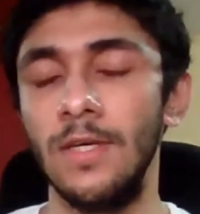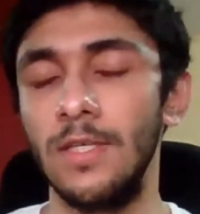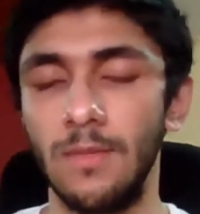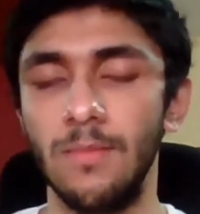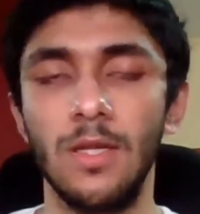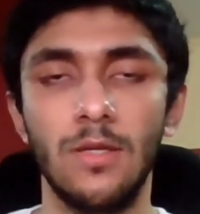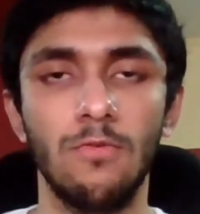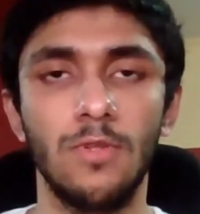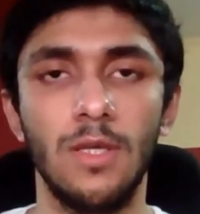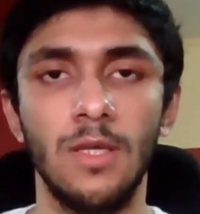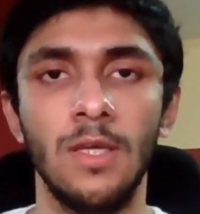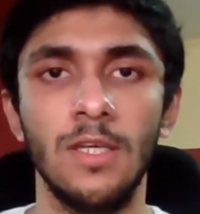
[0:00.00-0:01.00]
similar to
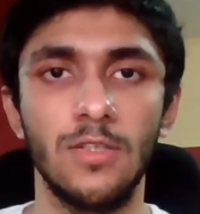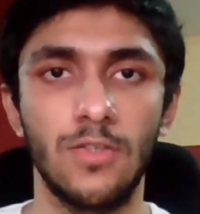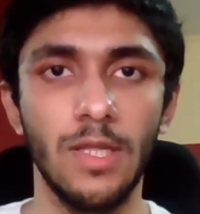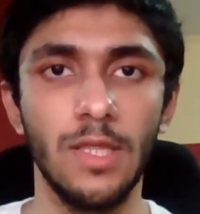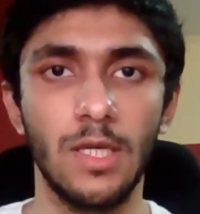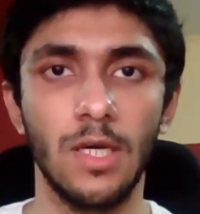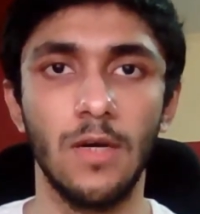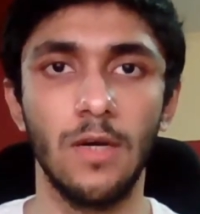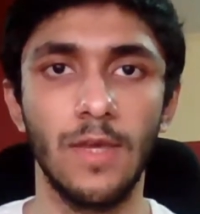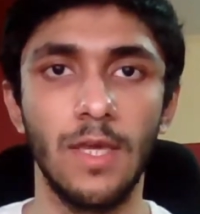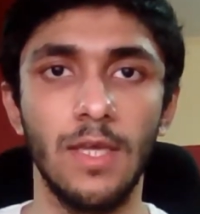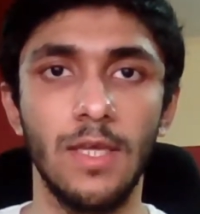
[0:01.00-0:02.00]
the strength curve,
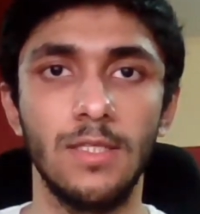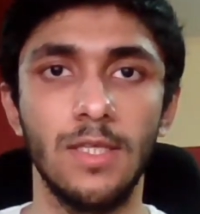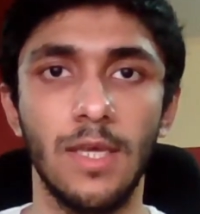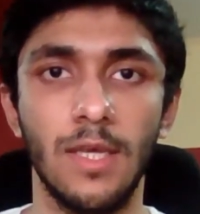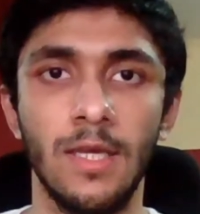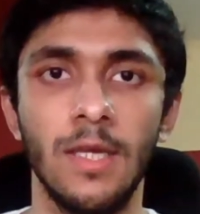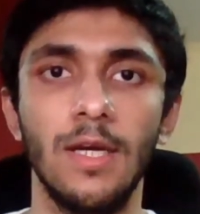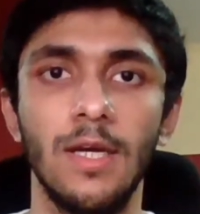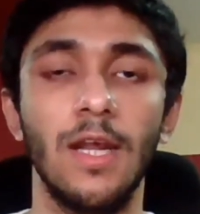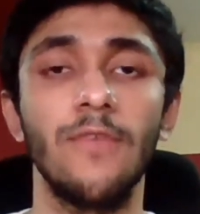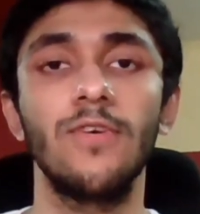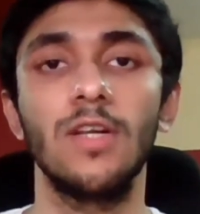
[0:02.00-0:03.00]
is a
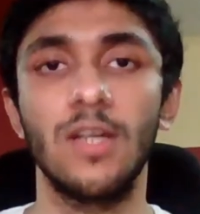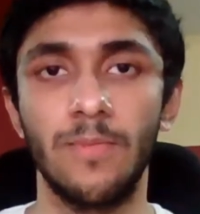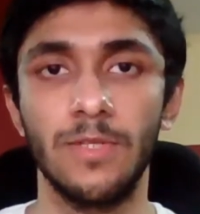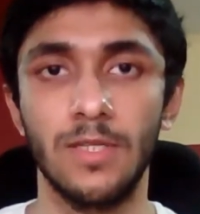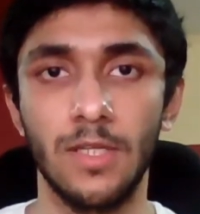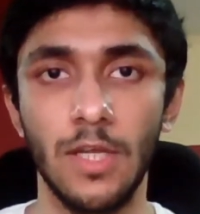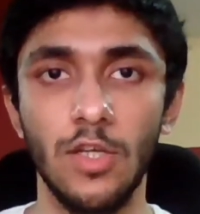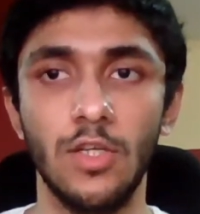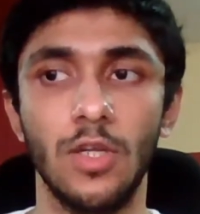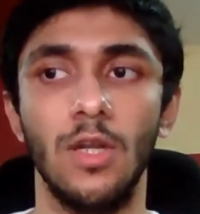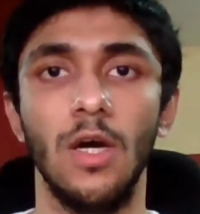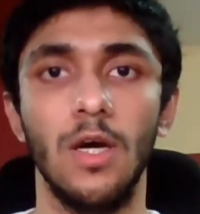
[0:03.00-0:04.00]
graphical
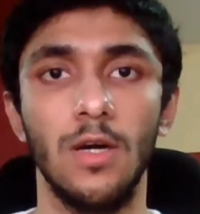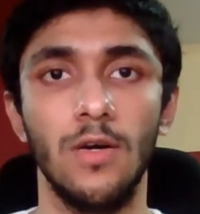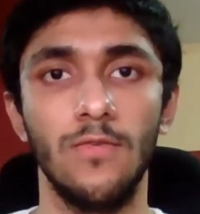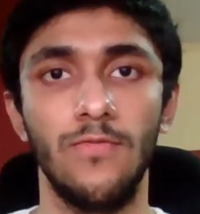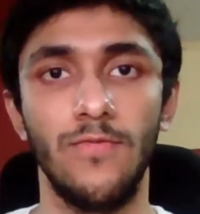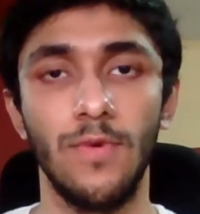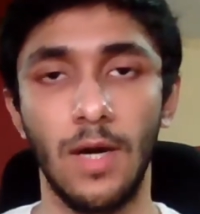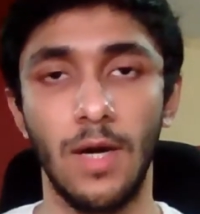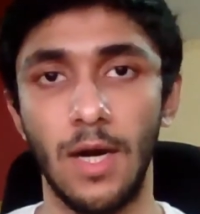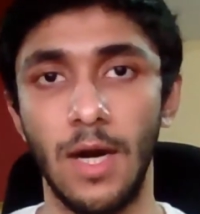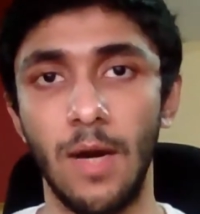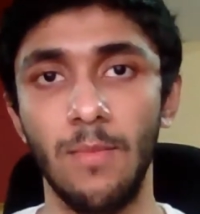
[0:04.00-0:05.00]
representation of
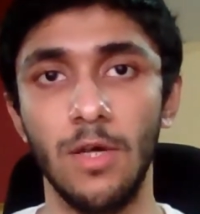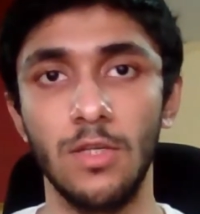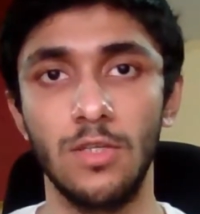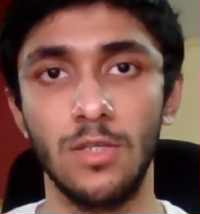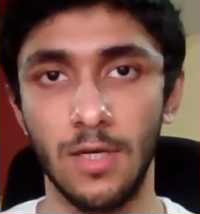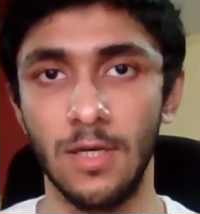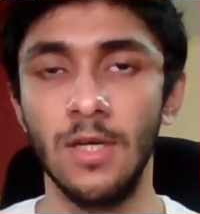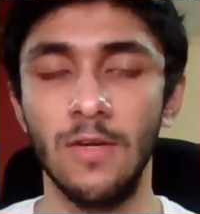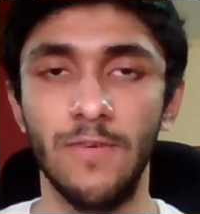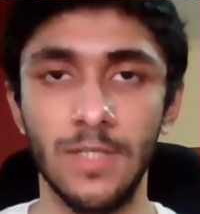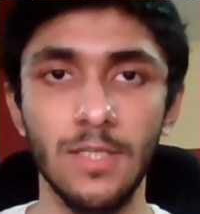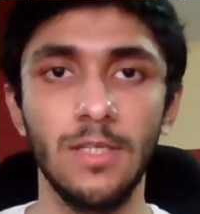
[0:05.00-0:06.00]
how much
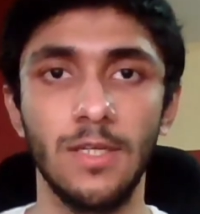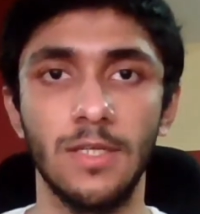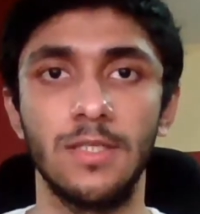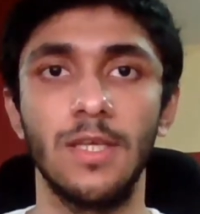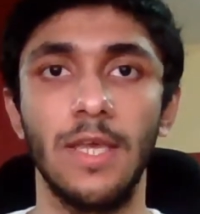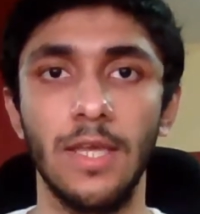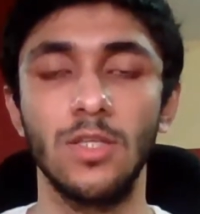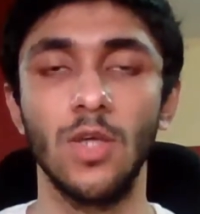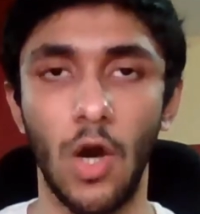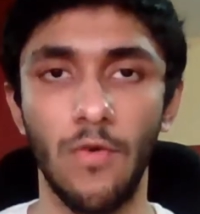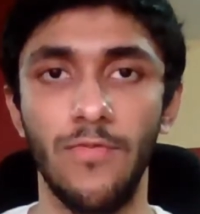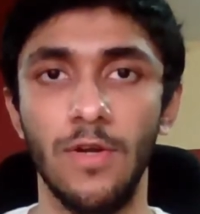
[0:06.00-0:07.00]
resistance is
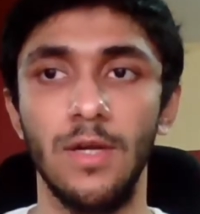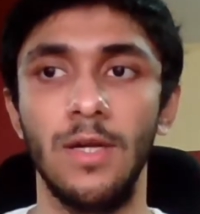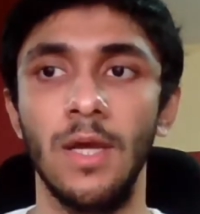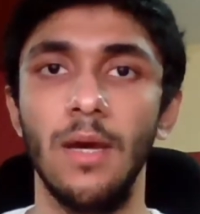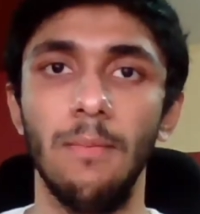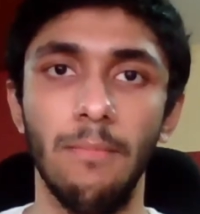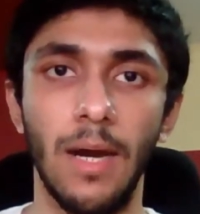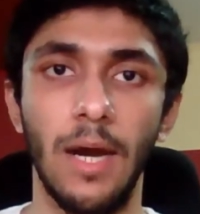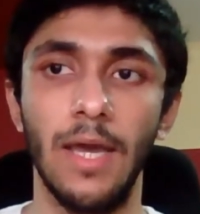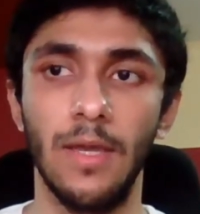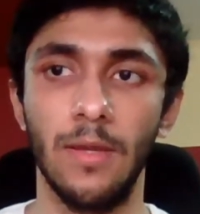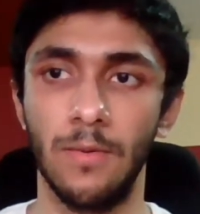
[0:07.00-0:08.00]
offered
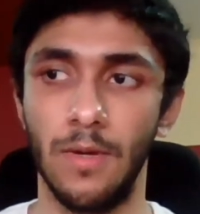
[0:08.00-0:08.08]
by